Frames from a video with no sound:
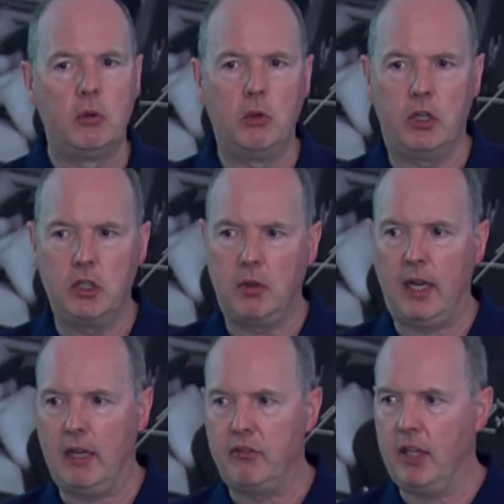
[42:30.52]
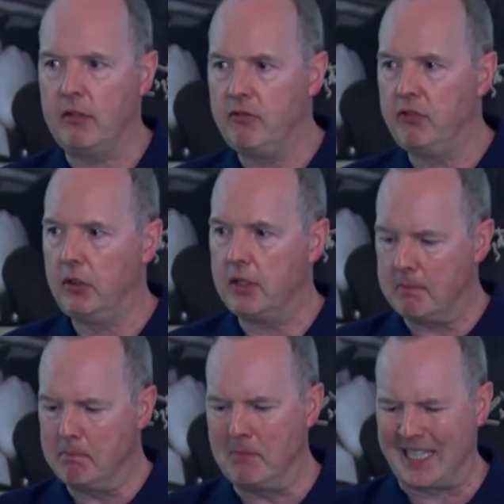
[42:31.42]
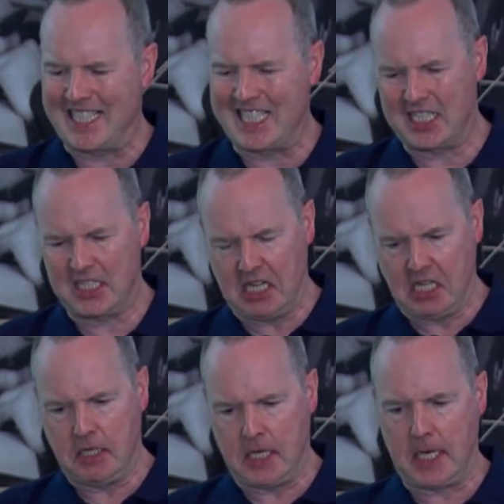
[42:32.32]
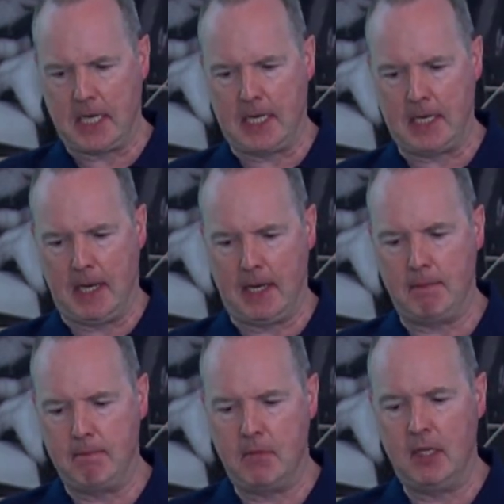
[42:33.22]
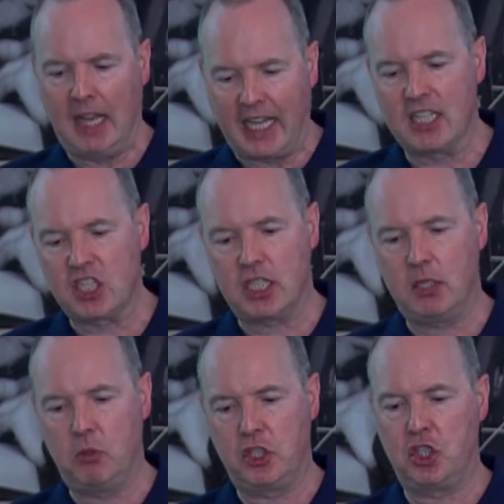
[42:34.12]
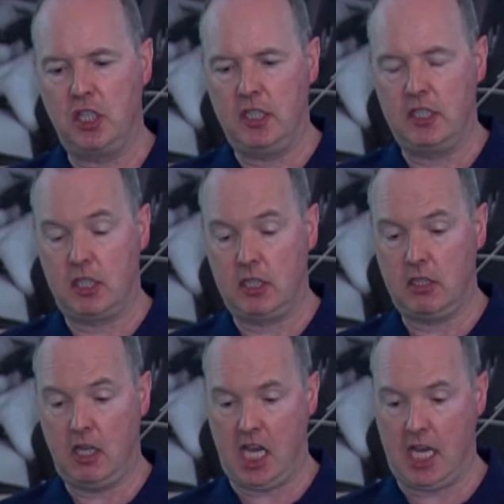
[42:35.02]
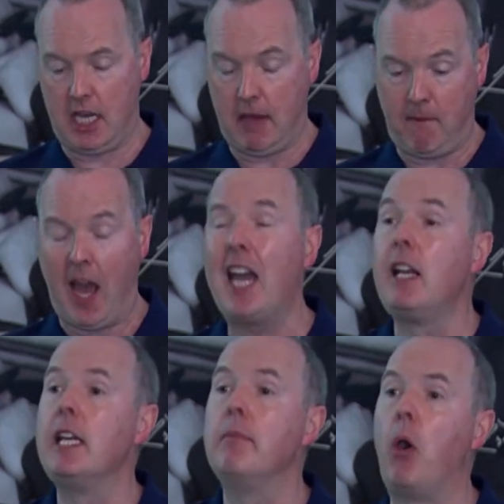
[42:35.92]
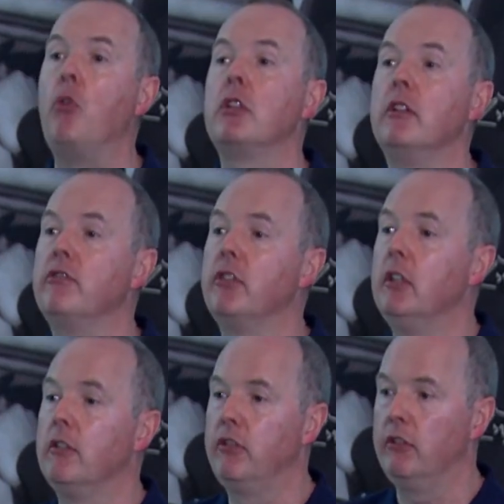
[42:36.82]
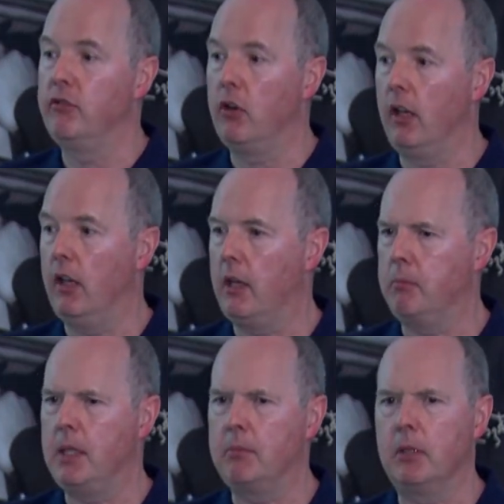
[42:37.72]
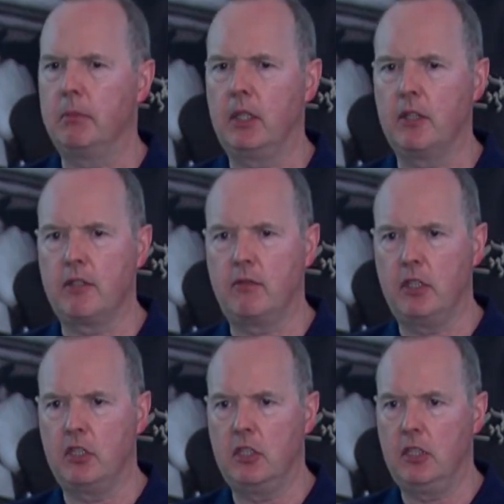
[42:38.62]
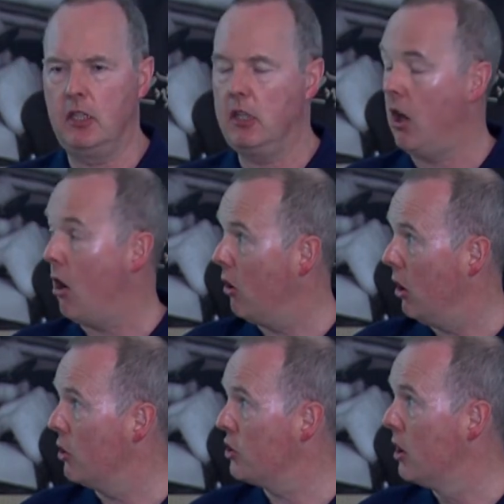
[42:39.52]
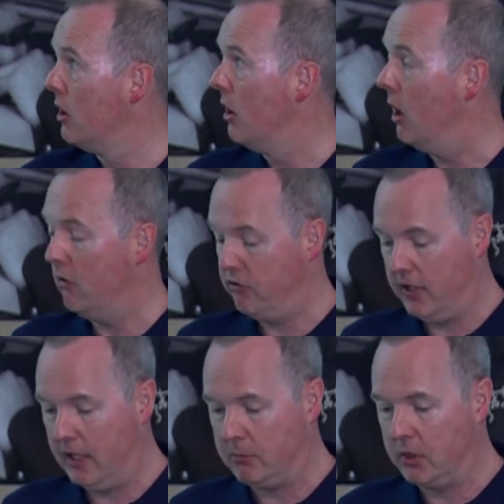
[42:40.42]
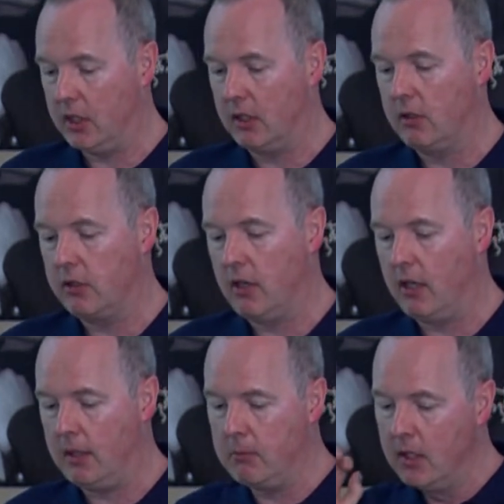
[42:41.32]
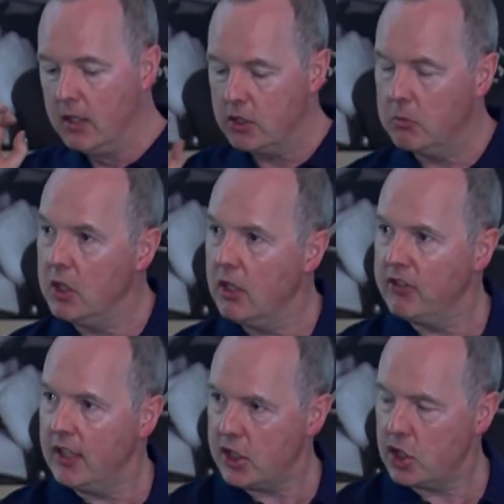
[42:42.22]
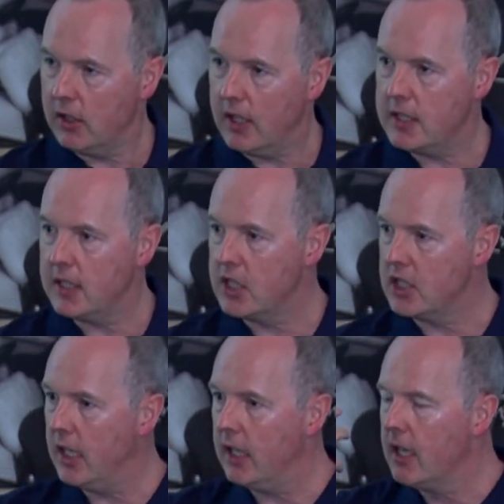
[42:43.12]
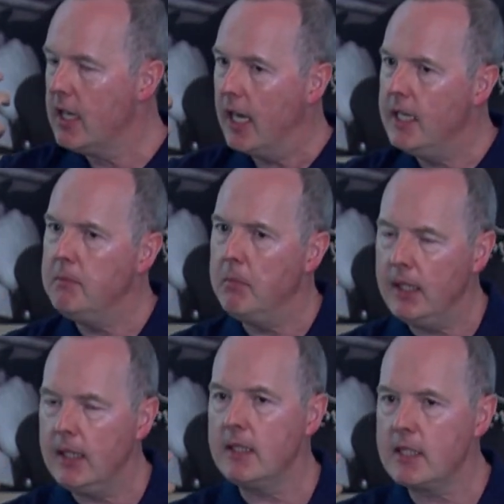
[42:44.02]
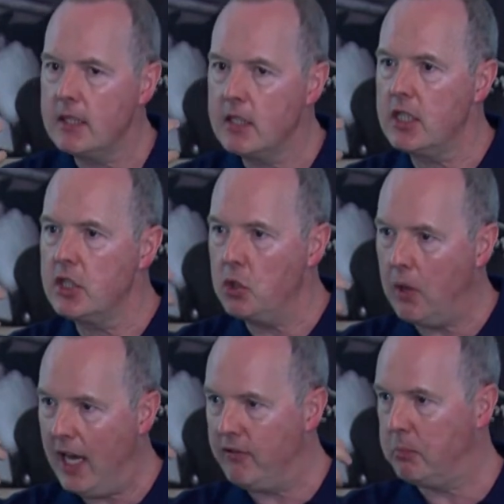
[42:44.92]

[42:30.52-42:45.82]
where you have that very mixed legacy, which is highly emotive for a lot of people because of the horrors of that particular time. So we have a nationalizing state, and in many instances you have a